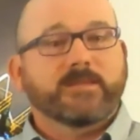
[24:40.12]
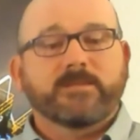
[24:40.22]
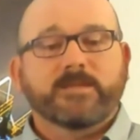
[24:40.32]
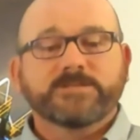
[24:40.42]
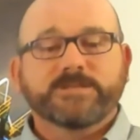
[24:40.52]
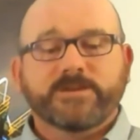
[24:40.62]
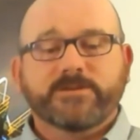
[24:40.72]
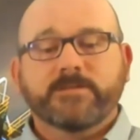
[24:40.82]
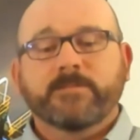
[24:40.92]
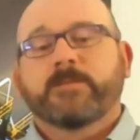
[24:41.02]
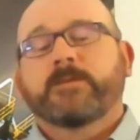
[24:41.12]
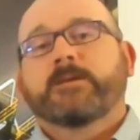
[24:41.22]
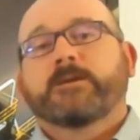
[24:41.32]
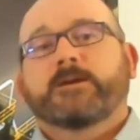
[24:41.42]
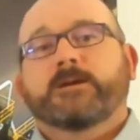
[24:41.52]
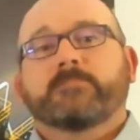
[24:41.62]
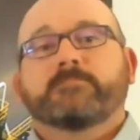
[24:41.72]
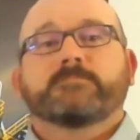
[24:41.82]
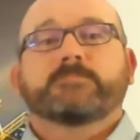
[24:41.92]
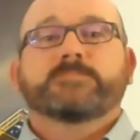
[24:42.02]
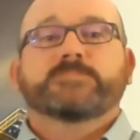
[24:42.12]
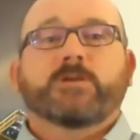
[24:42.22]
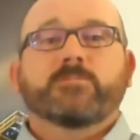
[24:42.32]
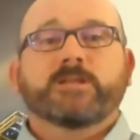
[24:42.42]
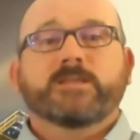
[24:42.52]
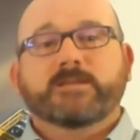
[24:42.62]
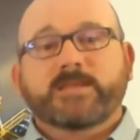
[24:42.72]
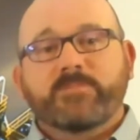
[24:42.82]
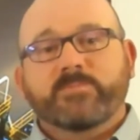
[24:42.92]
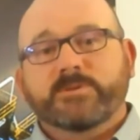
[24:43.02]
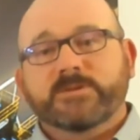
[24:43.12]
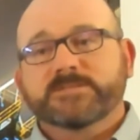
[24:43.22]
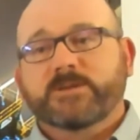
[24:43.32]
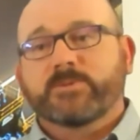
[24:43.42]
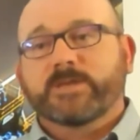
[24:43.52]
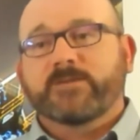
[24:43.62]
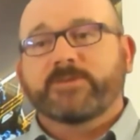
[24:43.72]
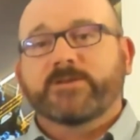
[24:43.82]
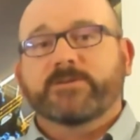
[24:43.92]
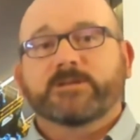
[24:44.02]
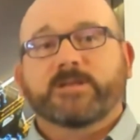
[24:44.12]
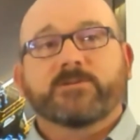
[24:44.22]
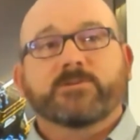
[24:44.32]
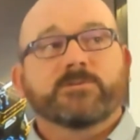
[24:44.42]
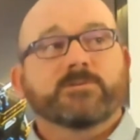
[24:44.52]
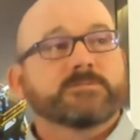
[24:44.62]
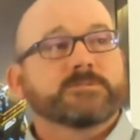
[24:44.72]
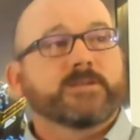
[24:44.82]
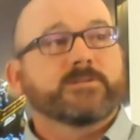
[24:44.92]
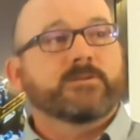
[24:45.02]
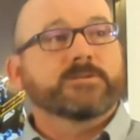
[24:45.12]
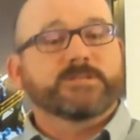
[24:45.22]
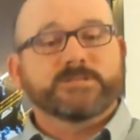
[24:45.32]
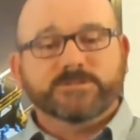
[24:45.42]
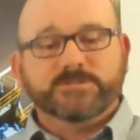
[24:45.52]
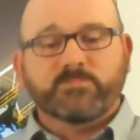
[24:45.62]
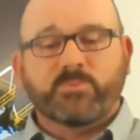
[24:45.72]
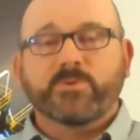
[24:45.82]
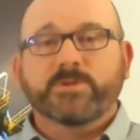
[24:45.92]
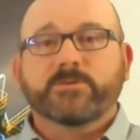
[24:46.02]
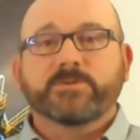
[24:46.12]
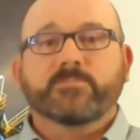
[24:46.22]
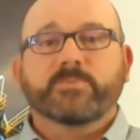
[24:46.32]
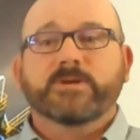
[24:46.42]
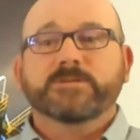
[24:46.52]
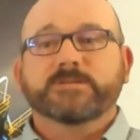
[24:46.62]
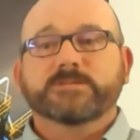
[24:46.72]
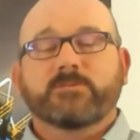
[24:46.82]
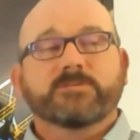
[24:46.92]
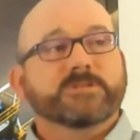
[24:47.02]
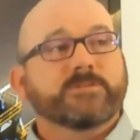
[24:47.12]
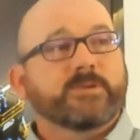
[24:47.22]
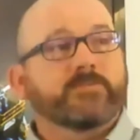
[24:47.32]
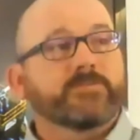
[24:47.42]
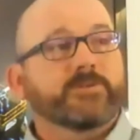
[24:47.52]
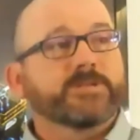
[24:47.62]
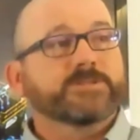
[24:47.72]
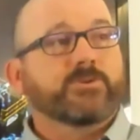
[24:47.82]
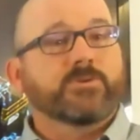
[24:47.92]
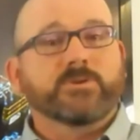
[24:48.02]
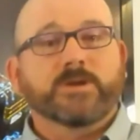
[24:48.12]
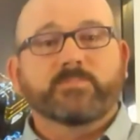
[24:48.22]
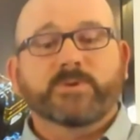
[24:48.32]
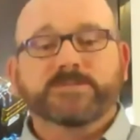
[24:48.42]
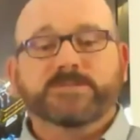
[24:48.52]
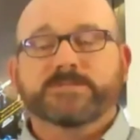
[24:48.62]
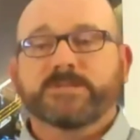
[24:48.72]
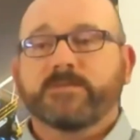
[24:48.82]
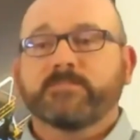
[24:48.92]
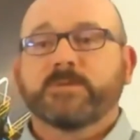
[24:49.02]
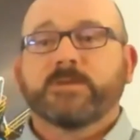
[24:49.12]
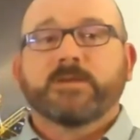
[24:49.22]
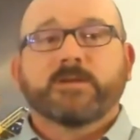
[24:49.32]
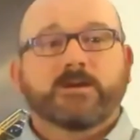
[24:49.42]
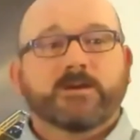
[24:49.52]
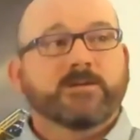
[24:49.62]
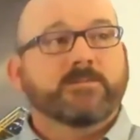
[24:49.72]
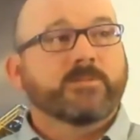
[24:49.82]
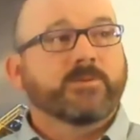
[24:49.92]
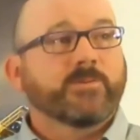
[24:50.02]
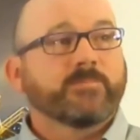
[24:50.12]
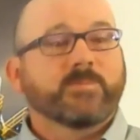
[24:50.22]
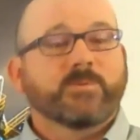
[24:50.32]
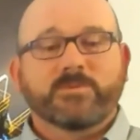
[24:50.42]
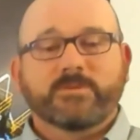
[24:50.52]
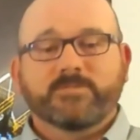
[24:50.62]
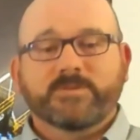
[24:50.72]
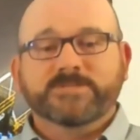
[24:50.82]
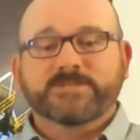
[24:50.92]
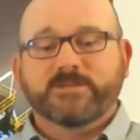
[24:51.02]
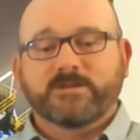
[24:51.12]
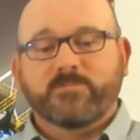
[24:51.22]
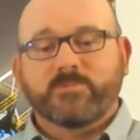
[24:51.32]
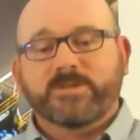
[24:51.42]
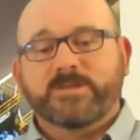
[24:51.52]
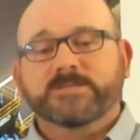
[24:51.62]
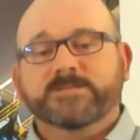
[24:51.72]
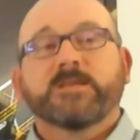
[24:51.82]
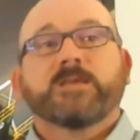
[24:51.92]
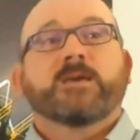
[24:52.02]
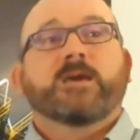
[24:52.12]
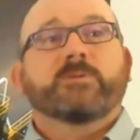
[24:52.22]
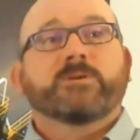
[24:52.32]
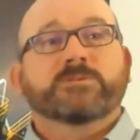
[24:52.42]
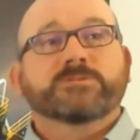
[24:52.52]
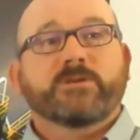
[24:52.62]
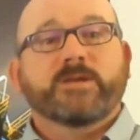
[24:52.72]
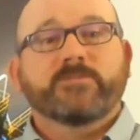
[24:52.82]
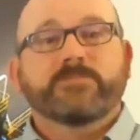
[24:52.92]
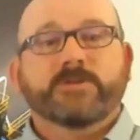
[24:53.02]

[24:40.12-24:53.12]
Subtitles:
engineering. So really the capabilities that we have here at Glencore Technology to support you on your projects. So obviously we have a very strong process team whom all of us are working as, and we also have